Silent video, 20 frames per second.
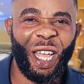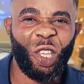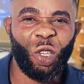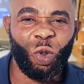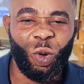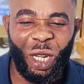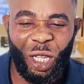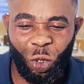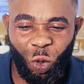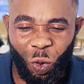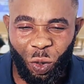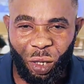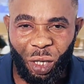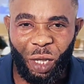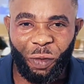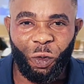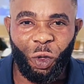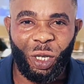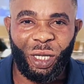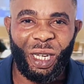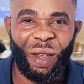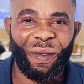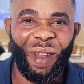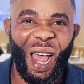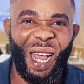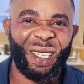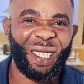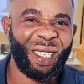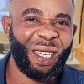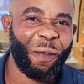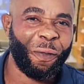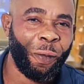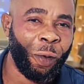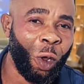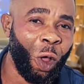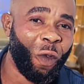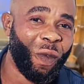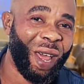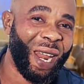you need to give yourself that self-love and